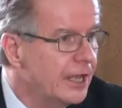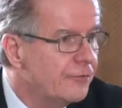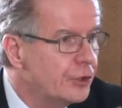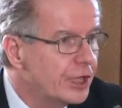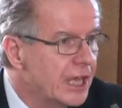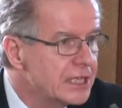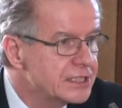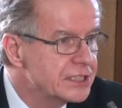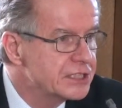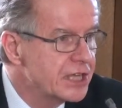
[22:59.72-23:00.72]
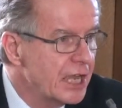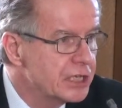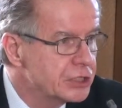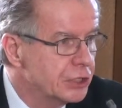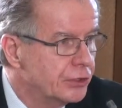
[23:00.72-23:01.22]
if your case is
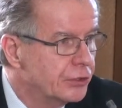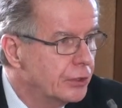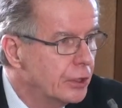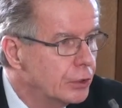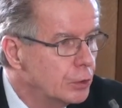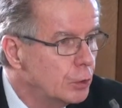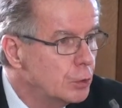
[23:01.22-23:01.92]
sanctioned, you